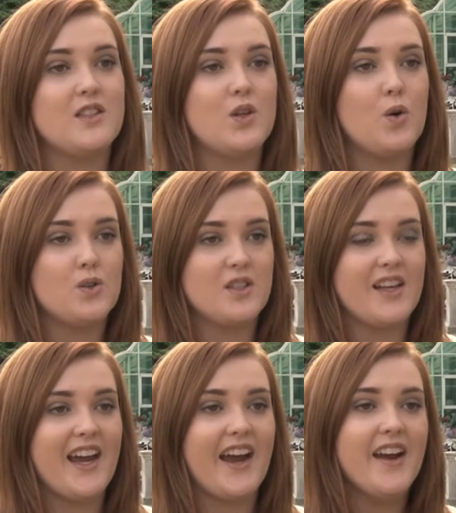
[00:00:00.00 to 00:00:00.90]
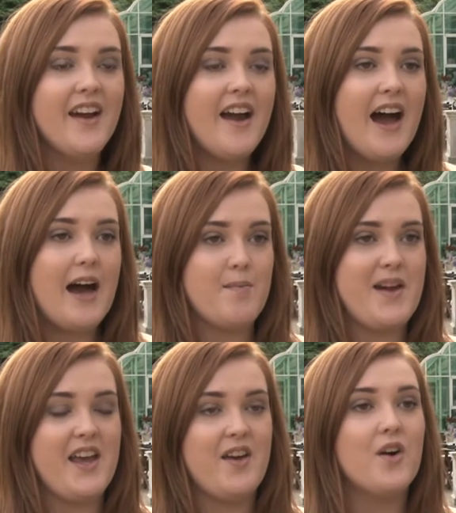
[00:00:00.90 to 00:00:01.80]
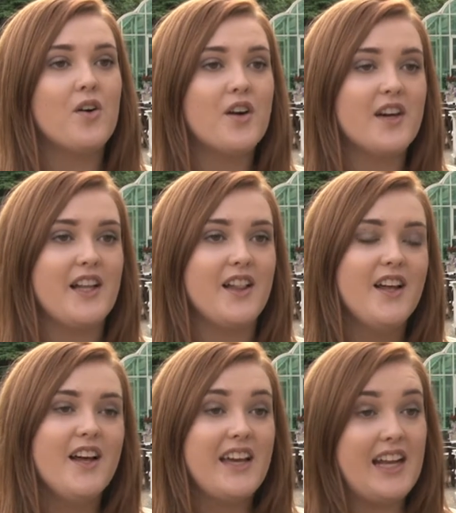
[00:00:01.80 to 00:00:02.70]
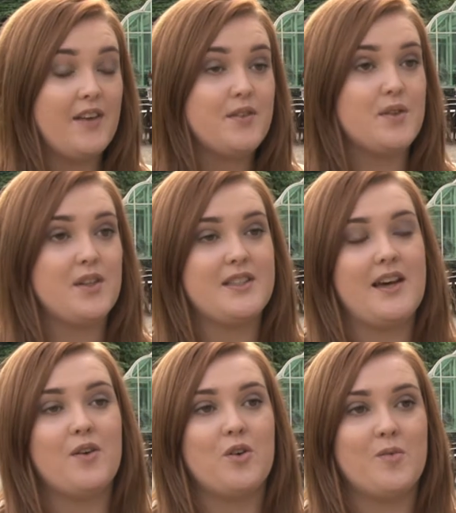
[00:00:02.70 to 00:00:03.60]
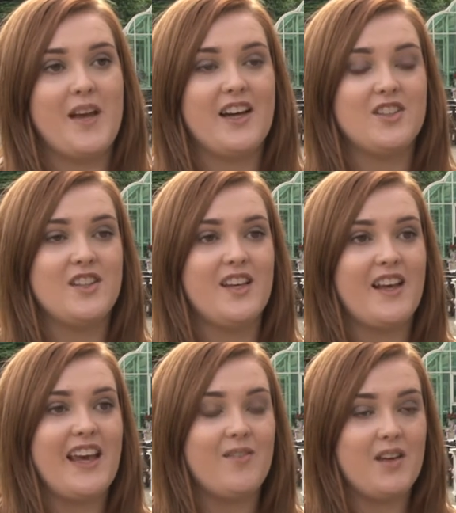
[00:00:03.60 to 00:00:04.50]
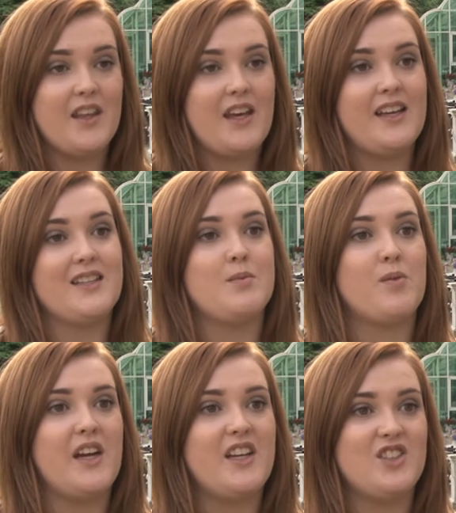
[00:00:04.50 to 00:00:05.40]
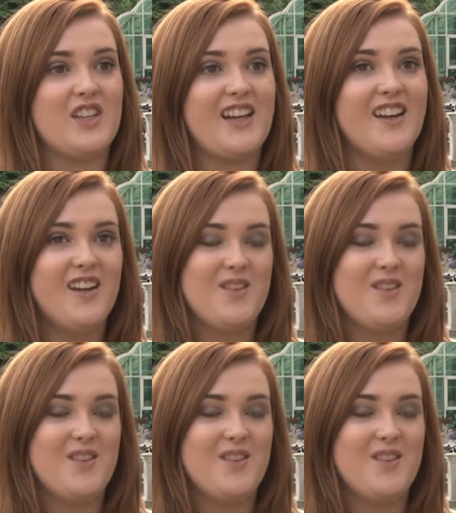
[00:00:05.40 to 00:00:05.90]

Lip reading: social care, and my uncle, he lives with us at home, he actually gave me the inspiration,